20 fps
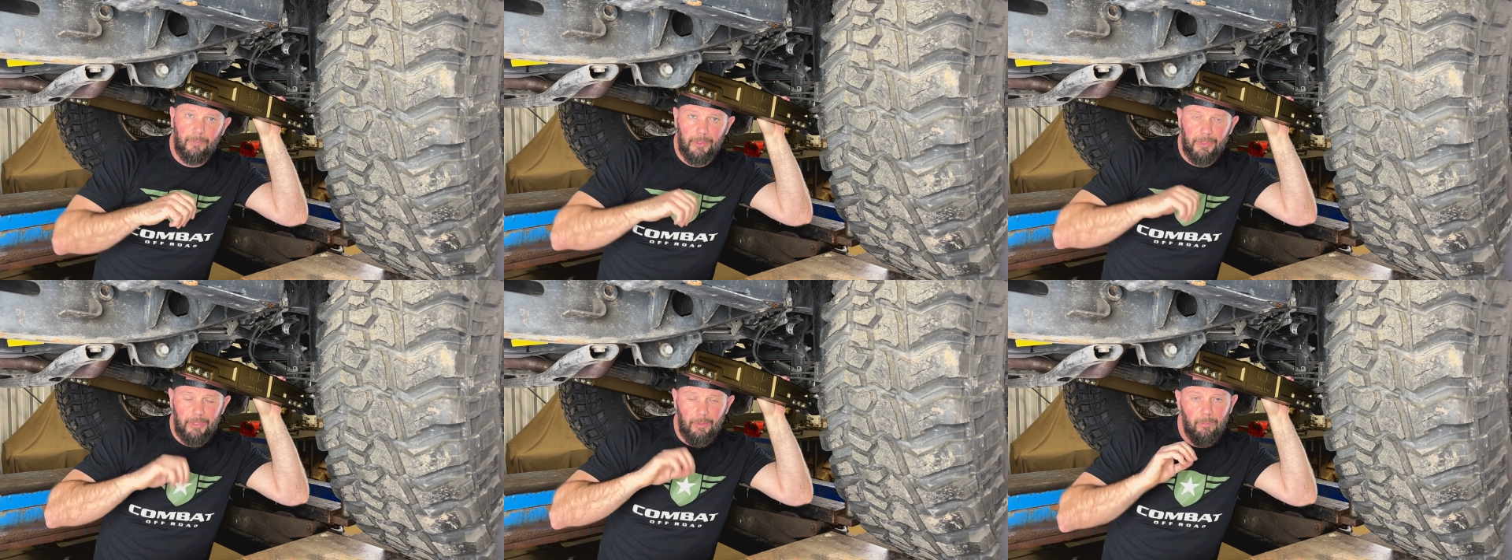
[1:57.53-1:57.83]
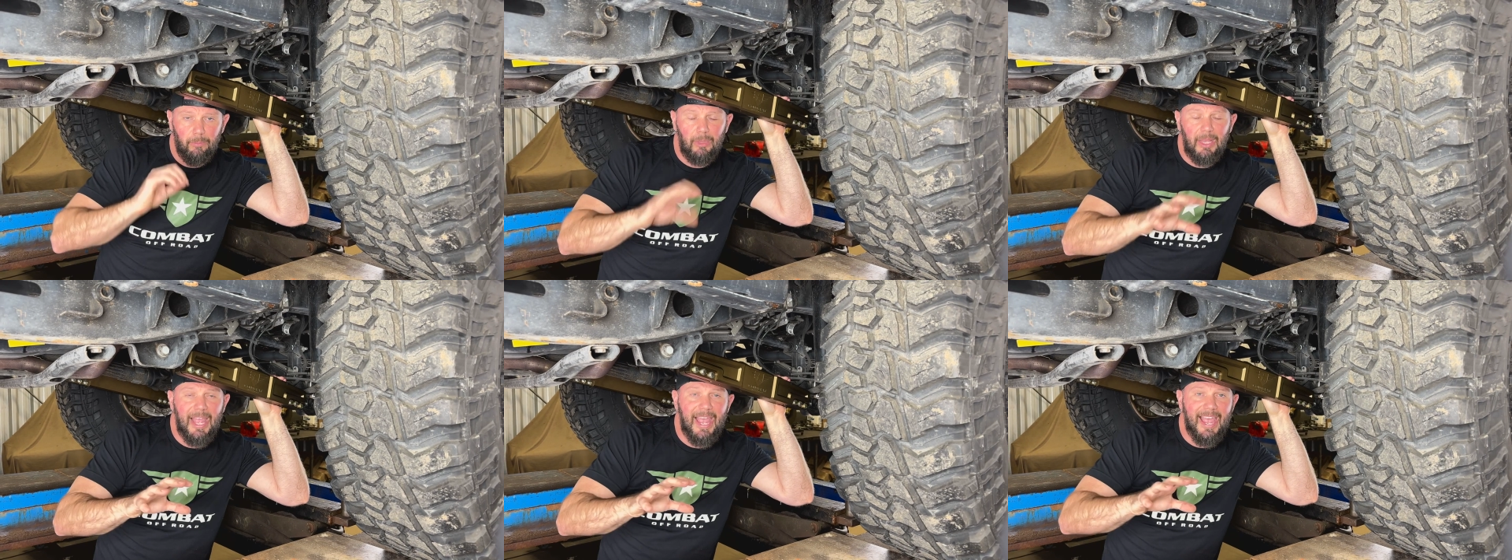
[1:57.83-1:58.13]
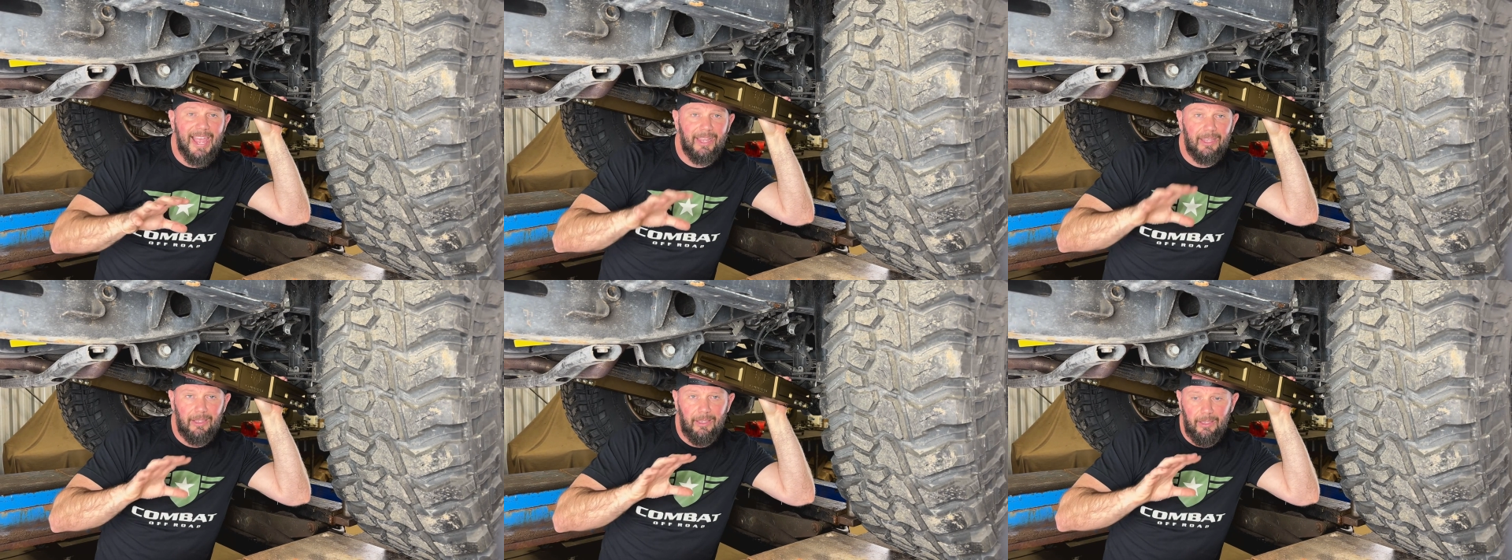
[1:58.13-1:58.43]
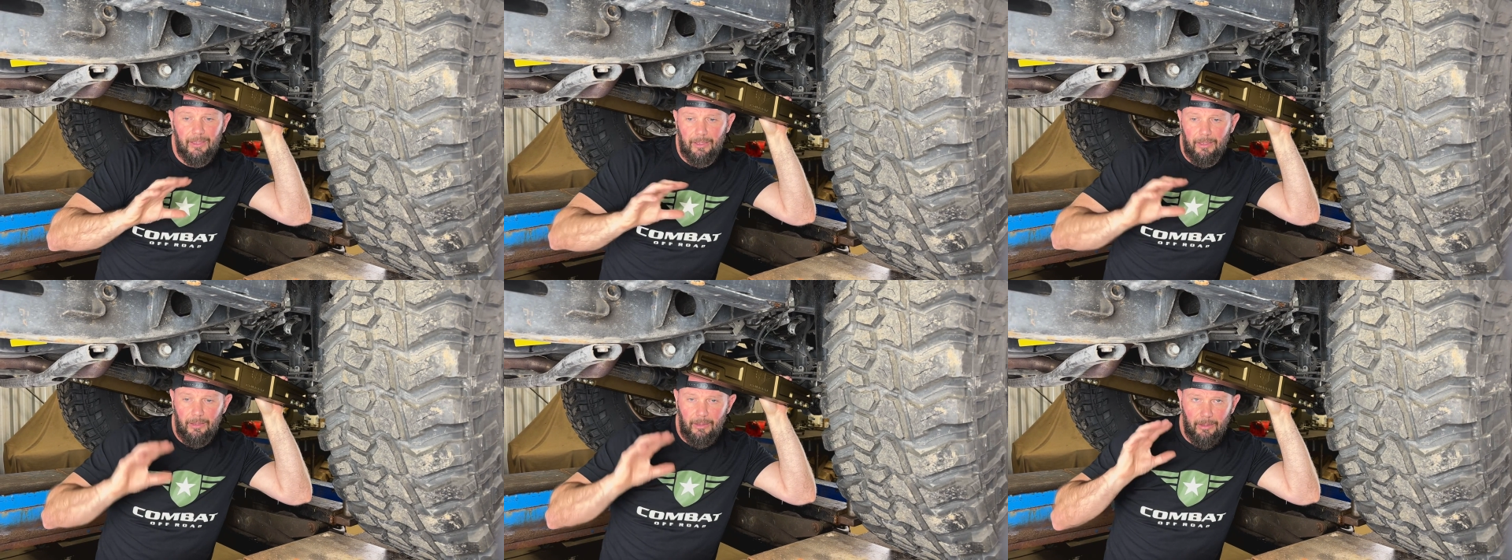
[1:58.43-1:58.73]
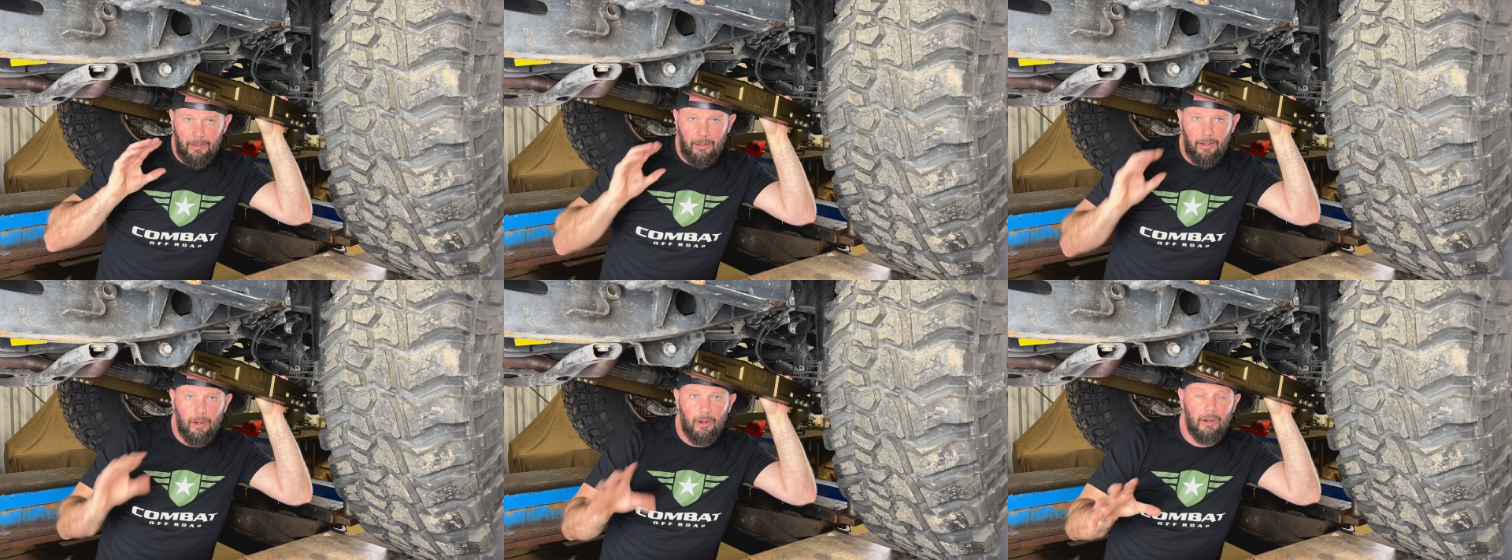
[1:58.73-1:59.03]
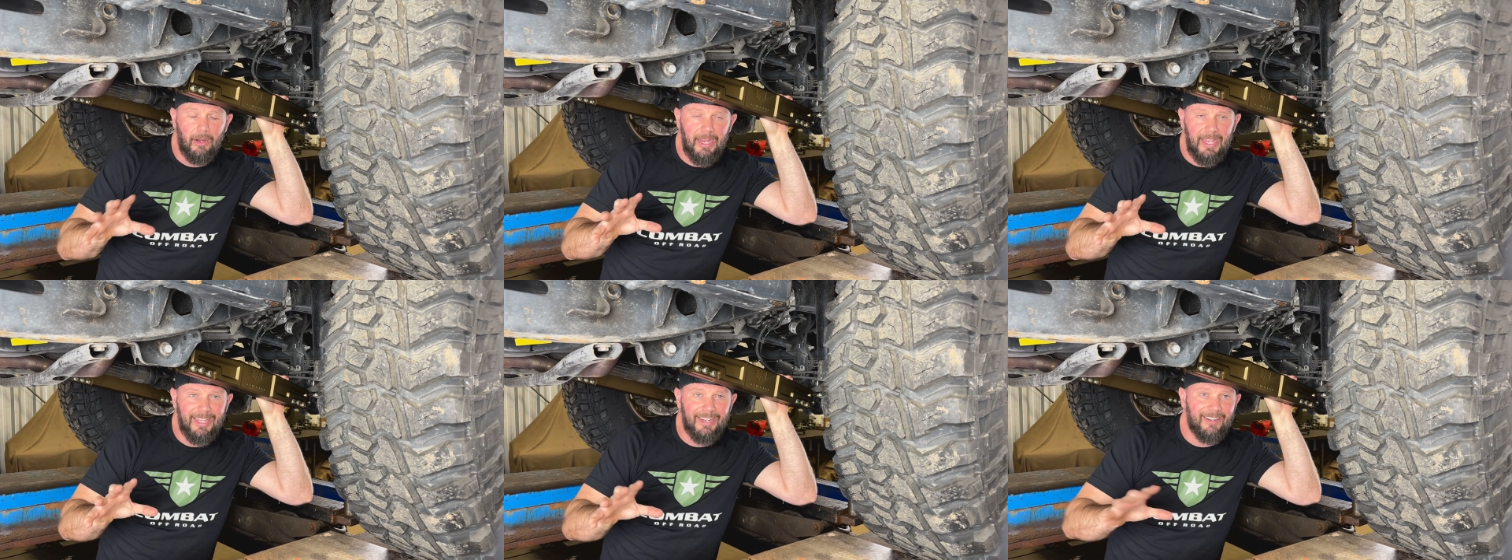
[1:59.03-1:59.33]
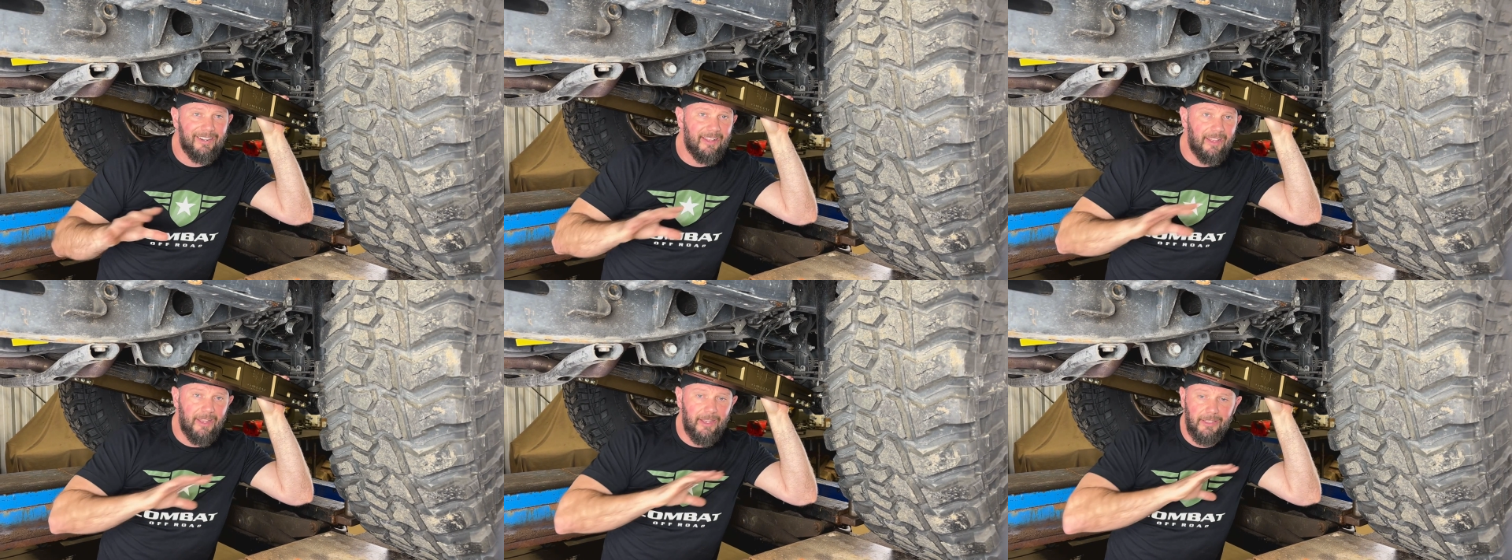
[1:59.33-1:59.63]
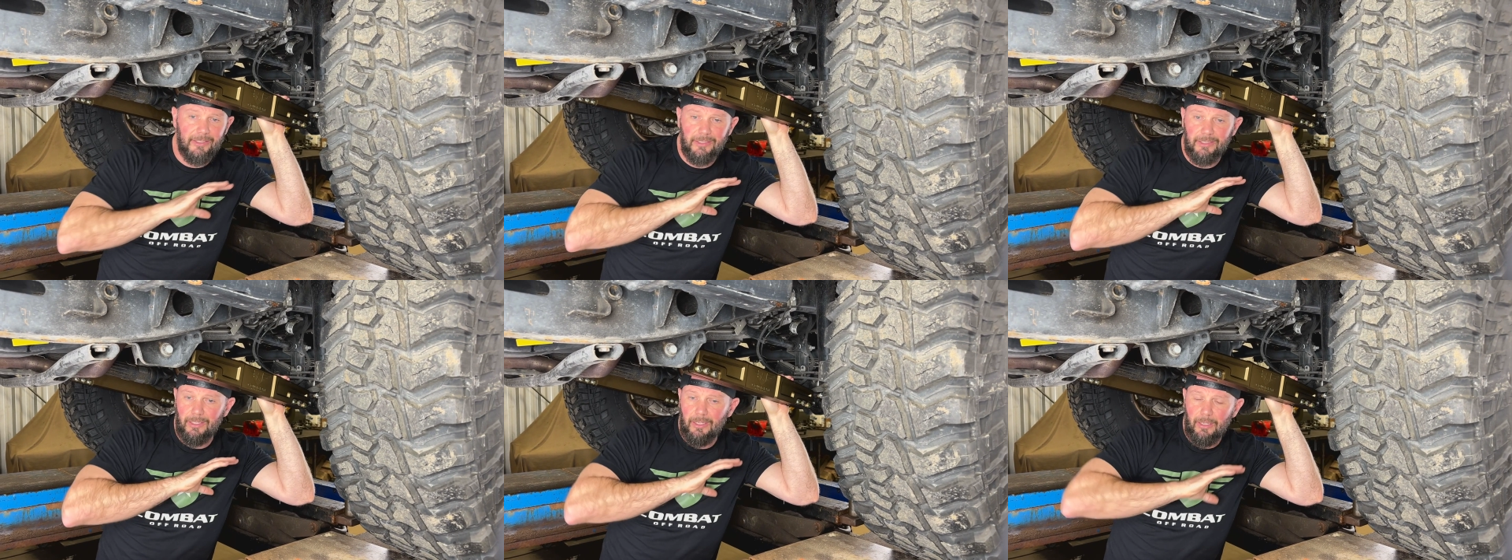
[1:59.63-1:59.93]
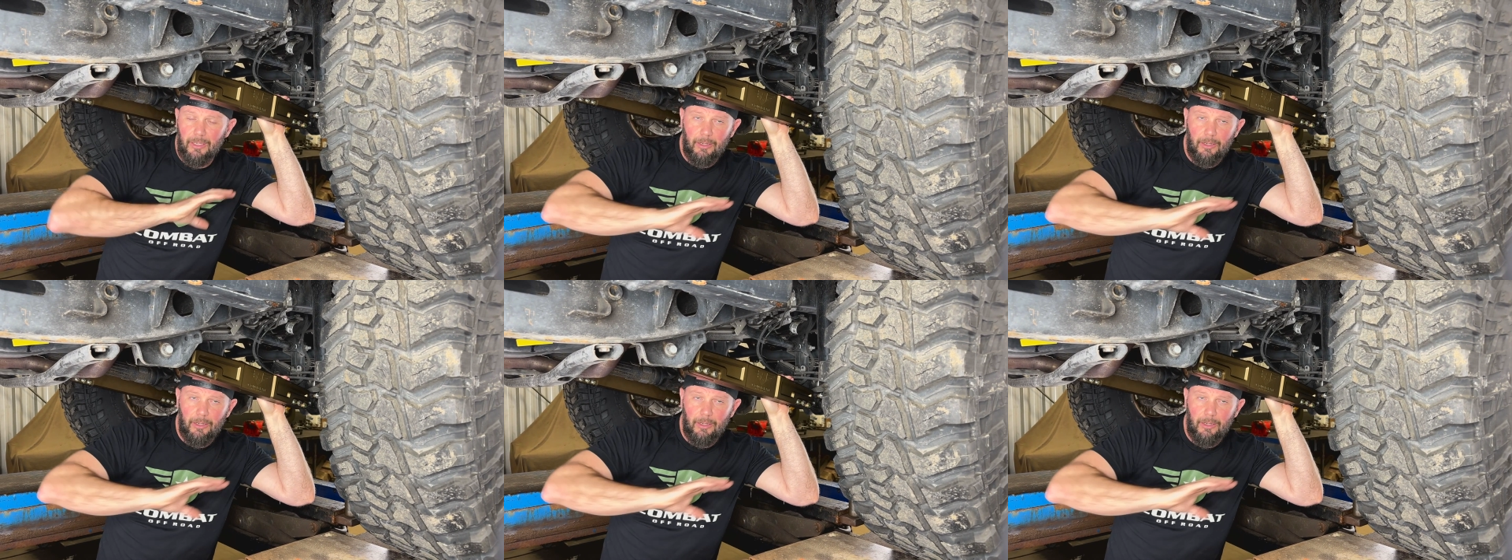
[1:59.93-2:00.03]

But the black are anodized,